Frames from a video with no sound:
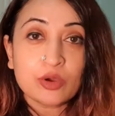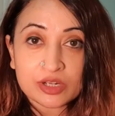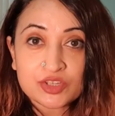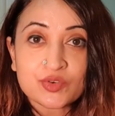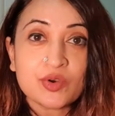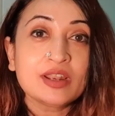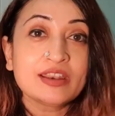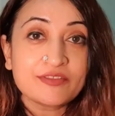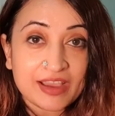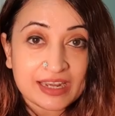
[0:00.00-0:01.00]
cholesterol
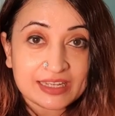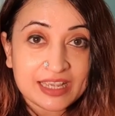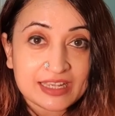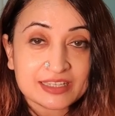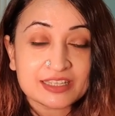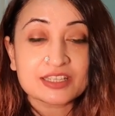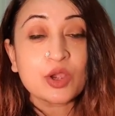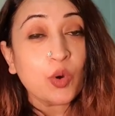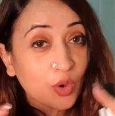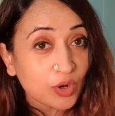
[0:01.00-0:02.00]
and fatty acids,
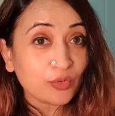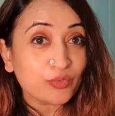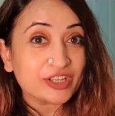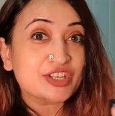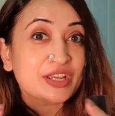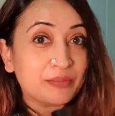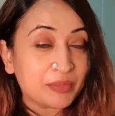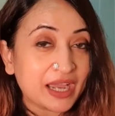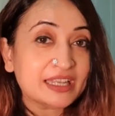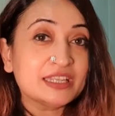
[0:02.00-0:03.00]
all of which
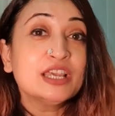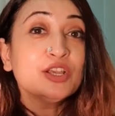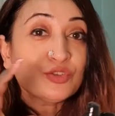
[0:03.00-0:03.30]
combine